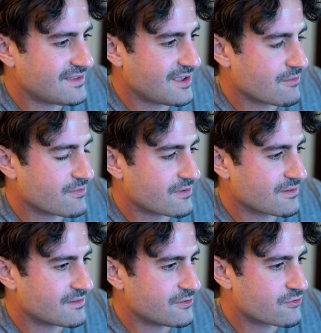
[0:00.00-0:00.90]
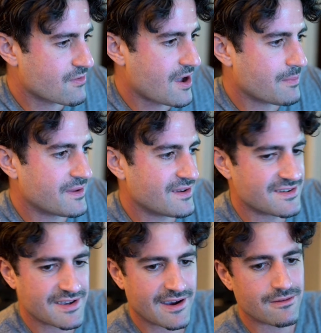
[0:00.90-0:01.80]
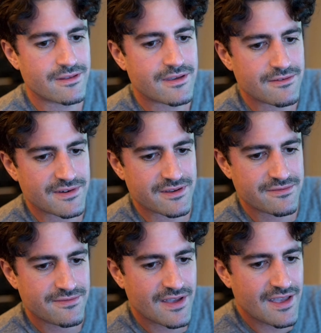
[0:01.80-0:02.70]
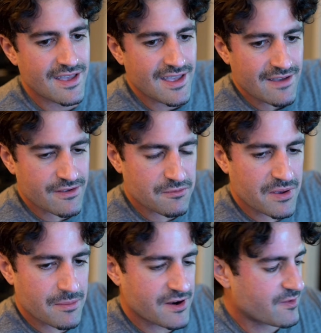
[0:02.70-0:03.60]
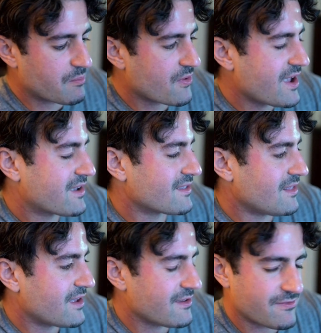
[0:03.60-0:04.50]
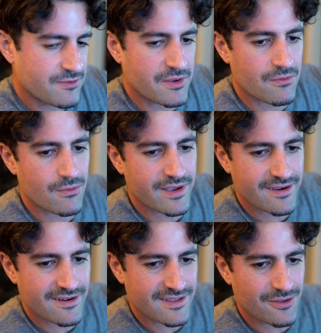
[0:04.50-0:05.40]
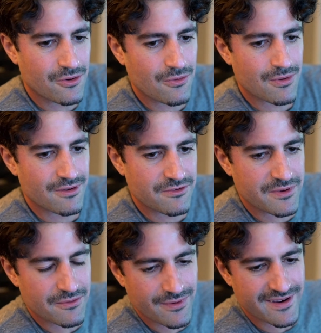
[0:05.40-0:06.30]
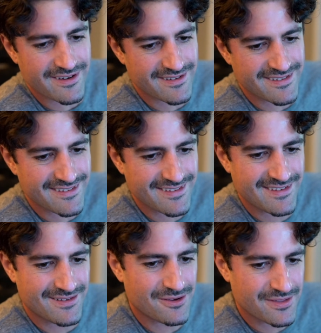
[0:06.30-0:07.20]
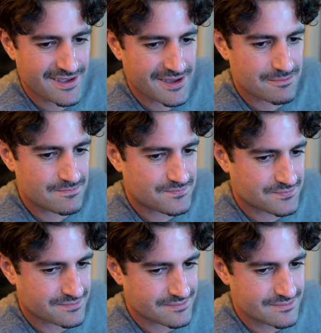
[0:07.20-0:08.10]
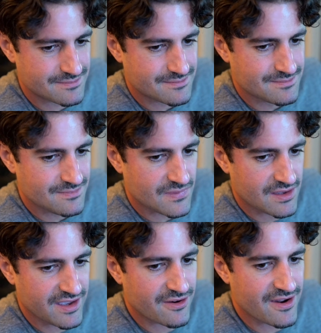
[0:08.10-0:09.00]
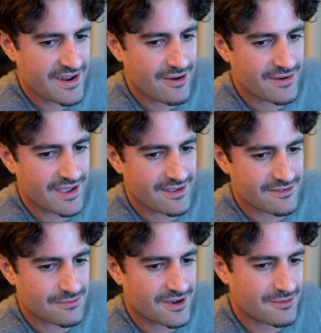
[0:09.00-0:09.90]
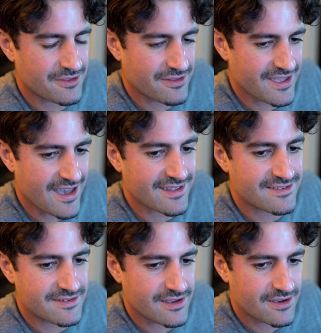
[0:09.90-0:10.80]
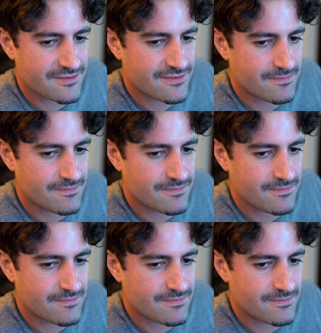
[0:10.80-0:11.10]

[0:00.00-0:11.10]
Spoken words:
ever drop it entirely, even if there's been a bit of a break and life's been weird and the whole world's been weird and all that. The internet nowadays is wild with all the ad stuff.